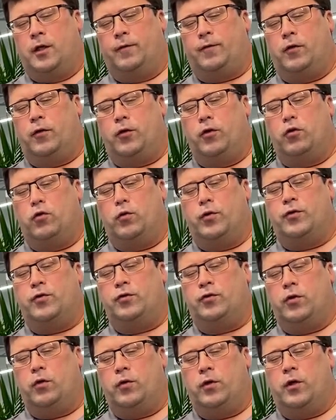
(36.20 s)
If you're dealing with
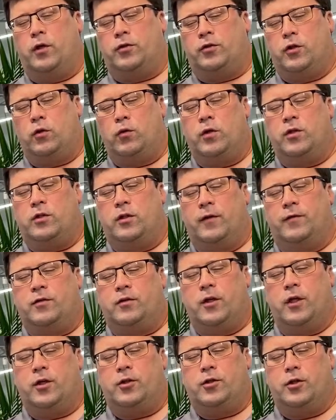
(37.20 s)
sew a sewage lift
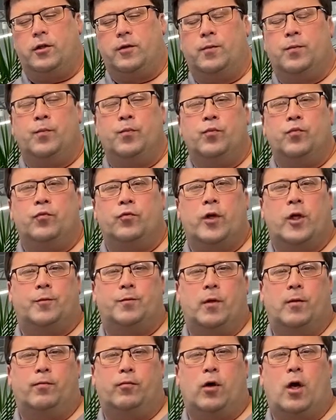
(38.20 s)
station, that's
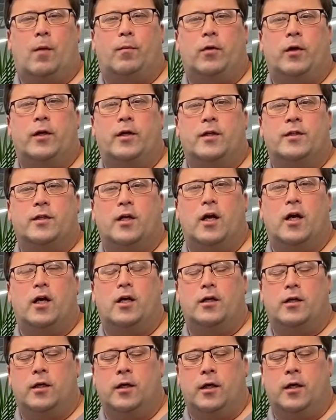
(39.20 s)
been properly
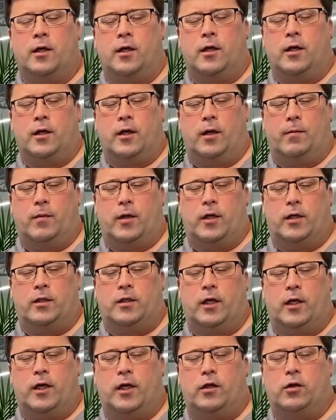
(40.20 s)
designed and
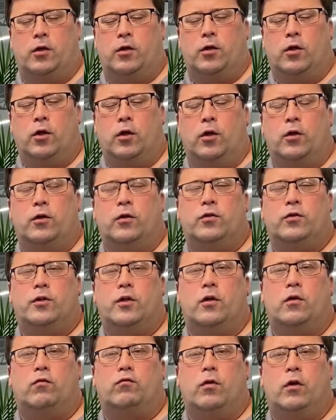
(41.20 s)
maintained, you
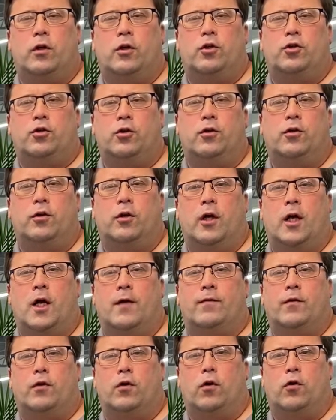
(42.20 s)
still really shouldn't
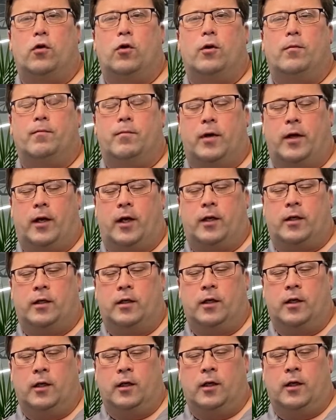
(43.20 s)
have an odor impact.
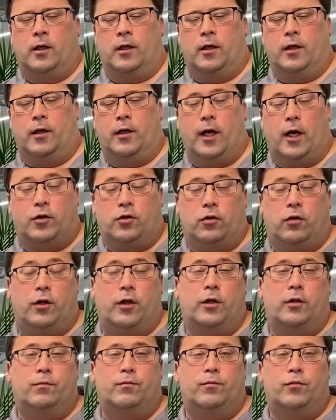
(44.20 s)

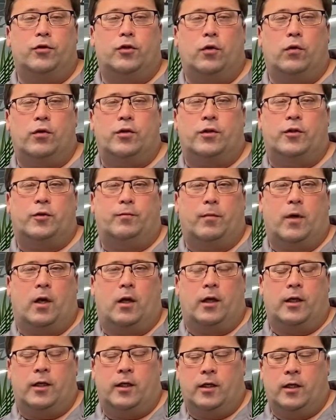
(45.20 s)
Naturally, sewage is
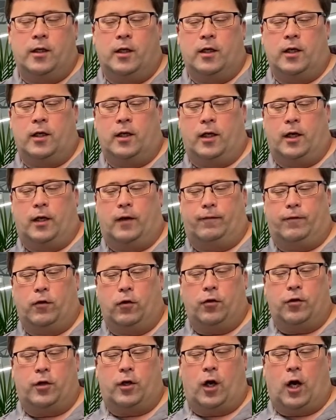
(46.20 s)
smelly, and if
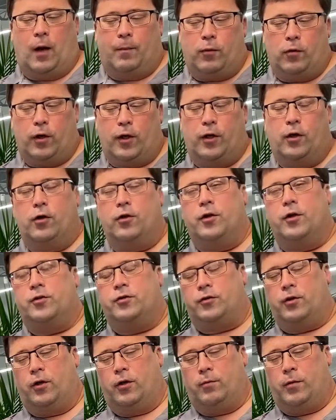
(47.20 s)
you're the operator
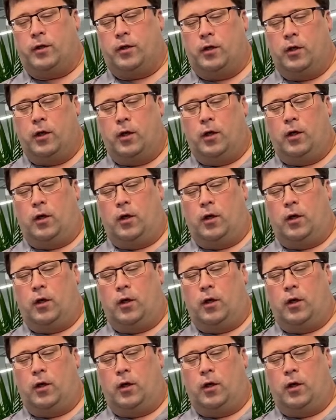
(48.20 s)
that's going to be